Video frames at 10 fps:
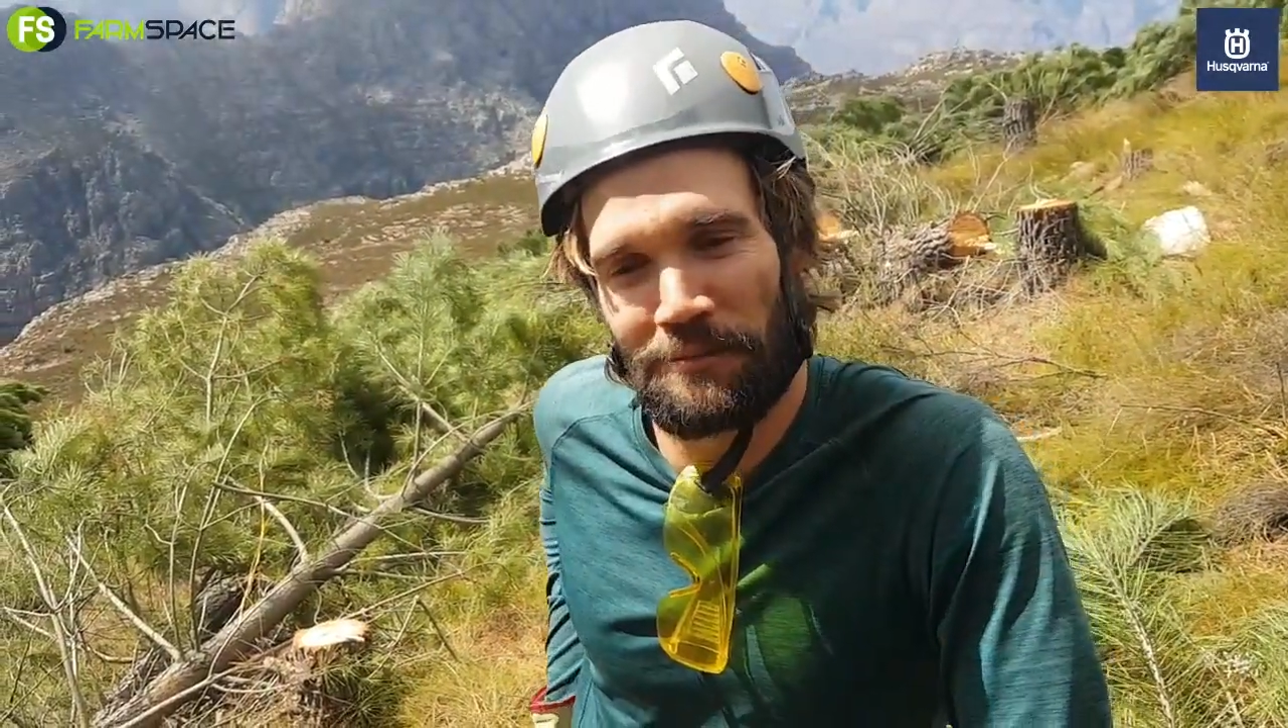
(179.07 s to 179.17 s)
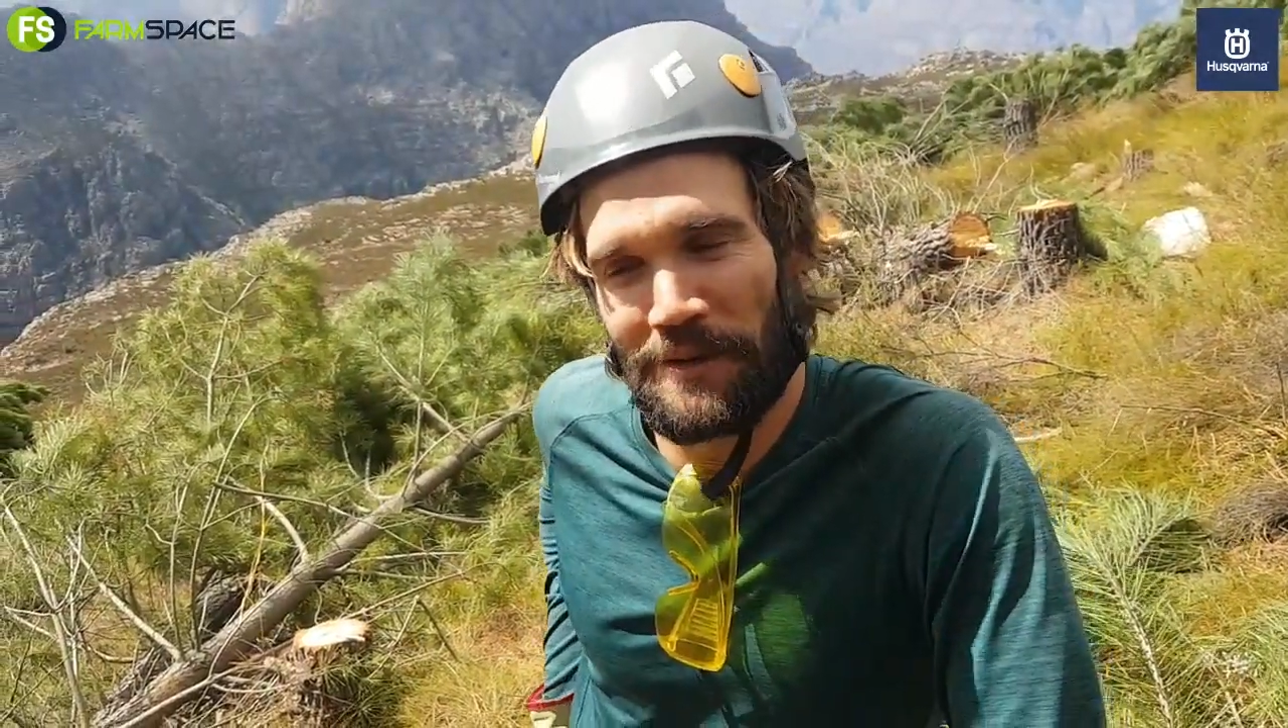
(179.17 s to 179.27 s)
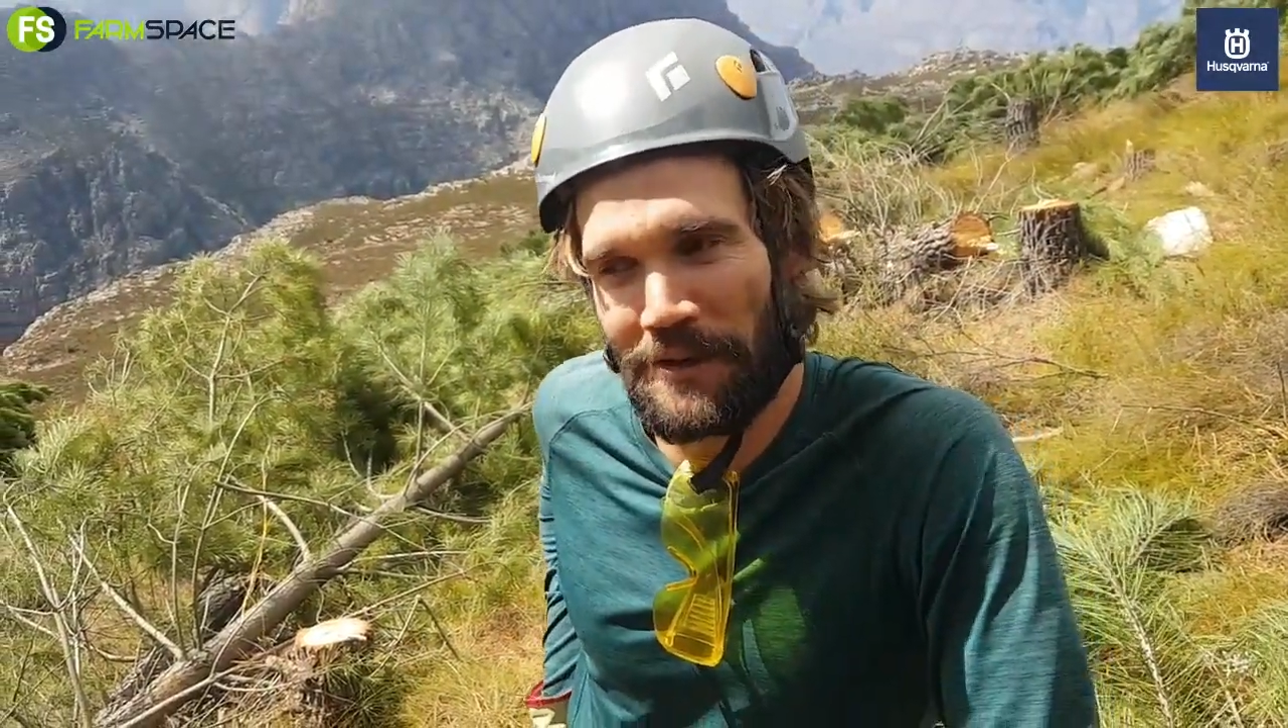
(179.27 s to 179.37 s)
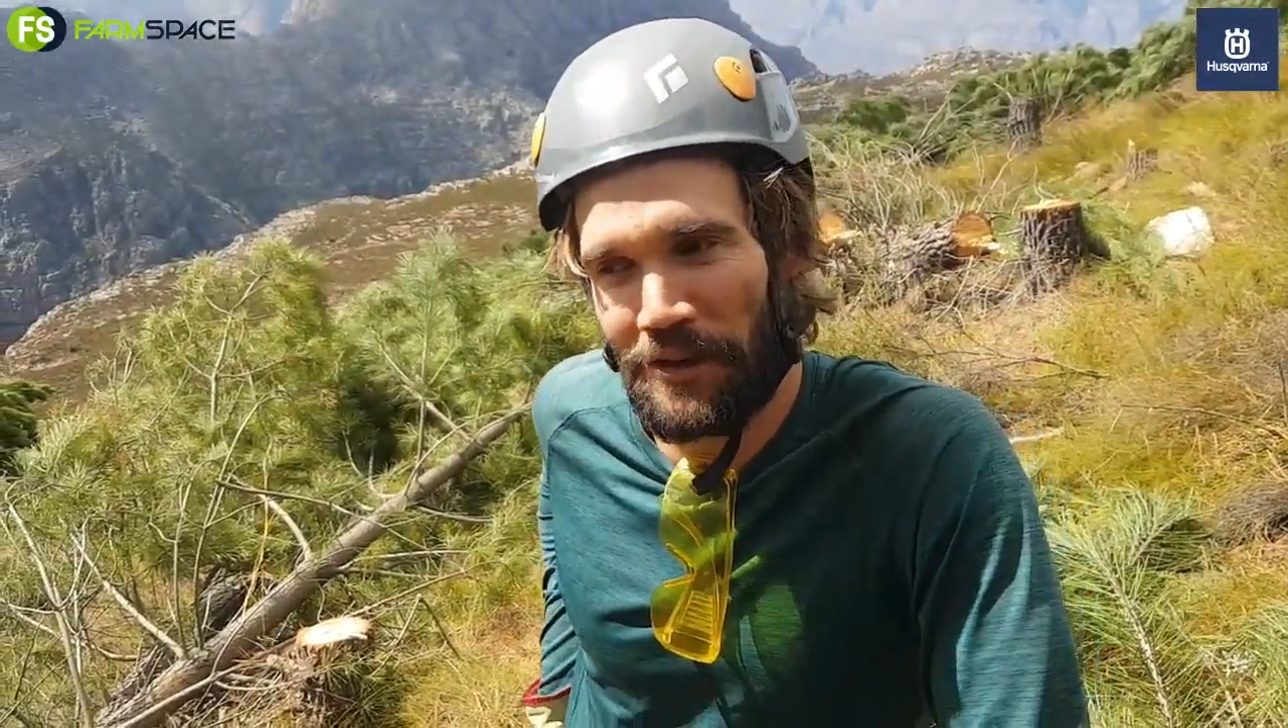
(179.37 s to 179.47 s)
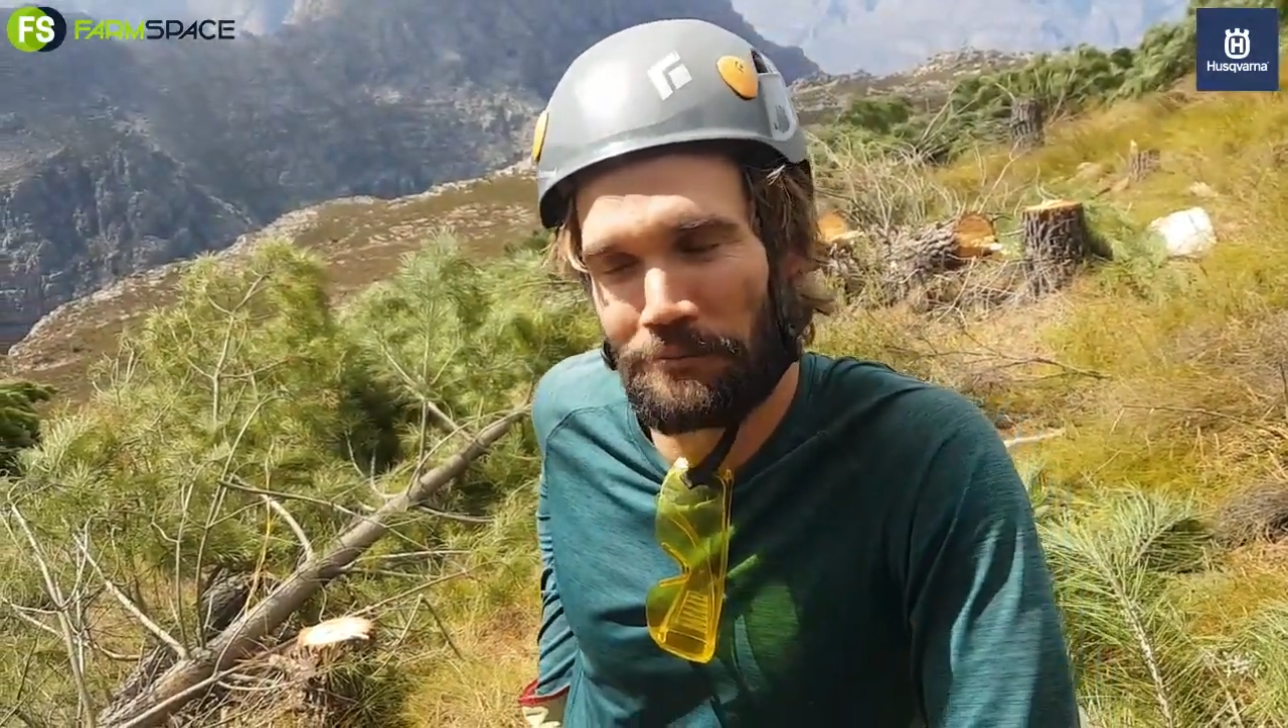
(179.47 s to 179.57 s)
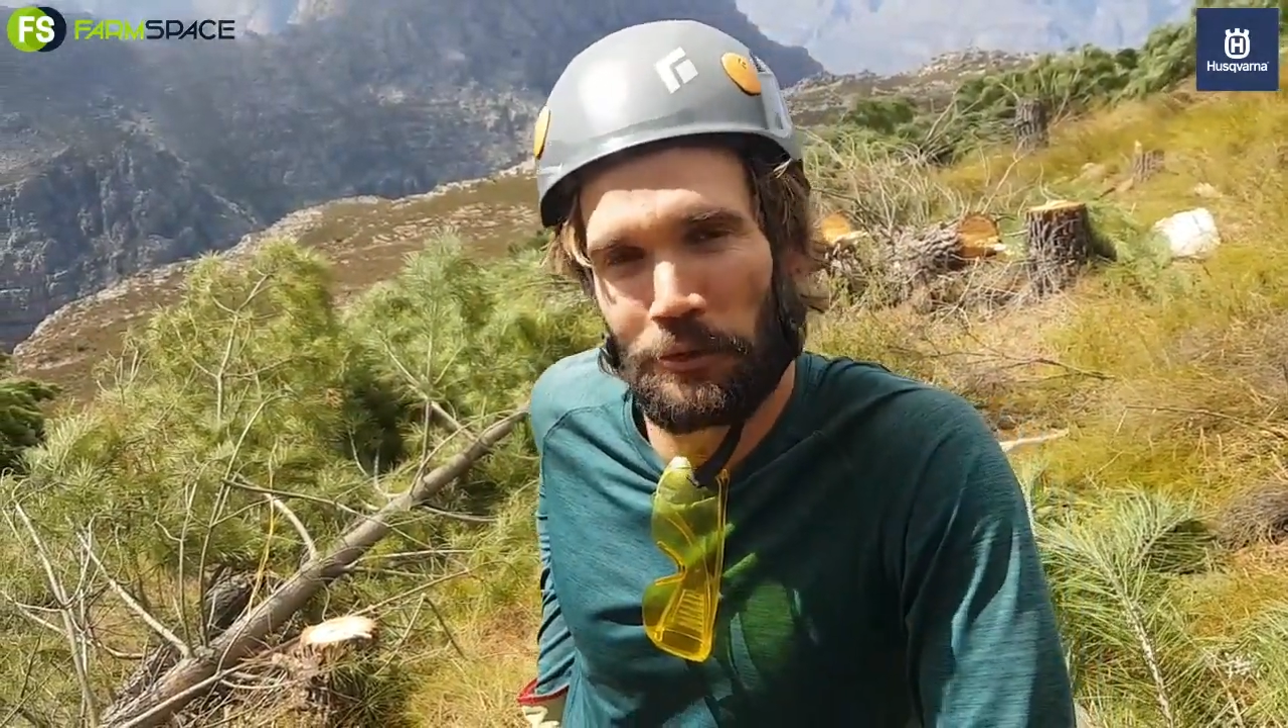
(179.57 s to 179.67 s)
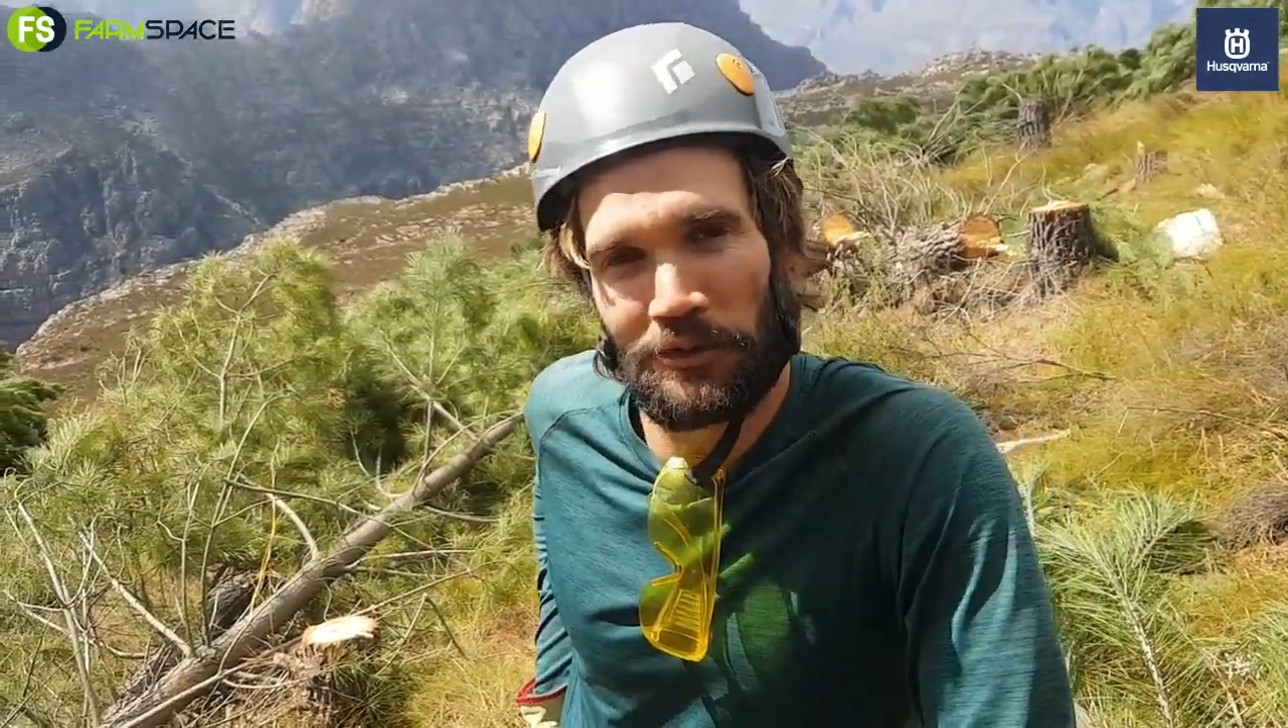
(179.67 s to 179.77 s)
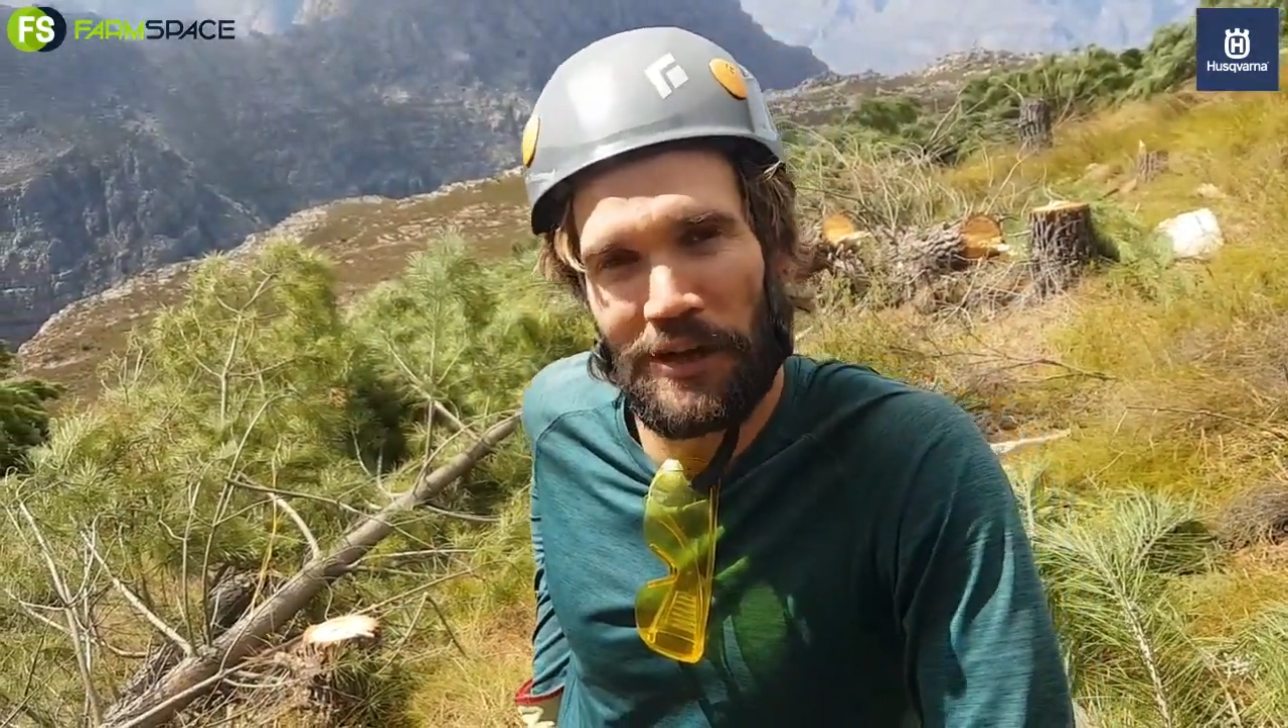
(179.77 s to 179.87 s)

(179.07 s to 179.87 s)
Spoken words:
spend a lot more